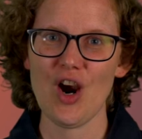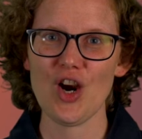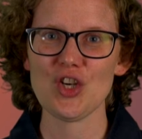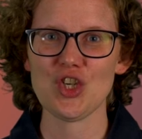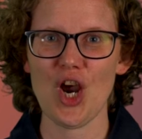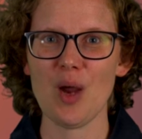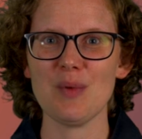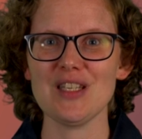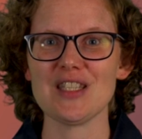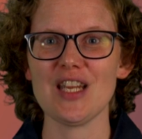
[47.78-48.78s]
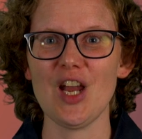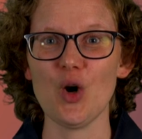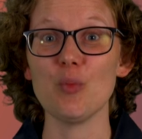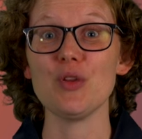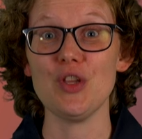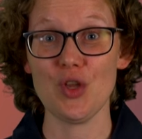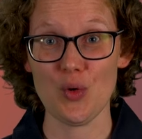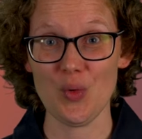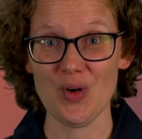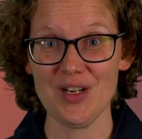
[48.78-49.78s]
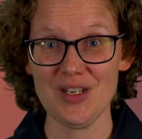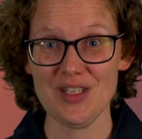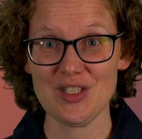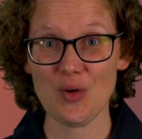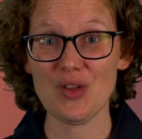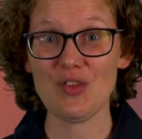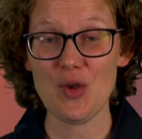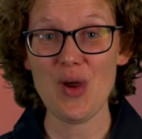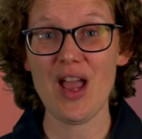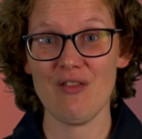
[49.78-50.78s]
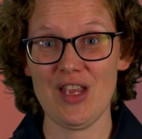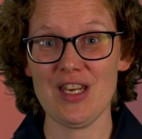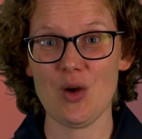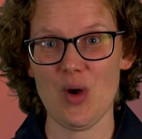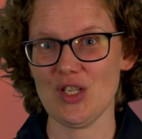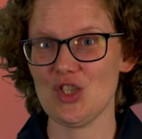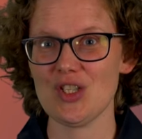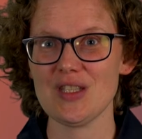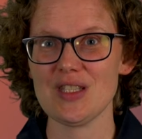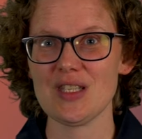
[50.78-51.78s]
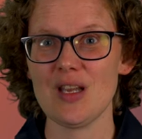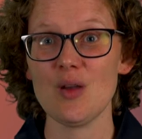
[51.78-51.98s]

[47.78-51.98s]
Our job is to help you, so if you have any questions,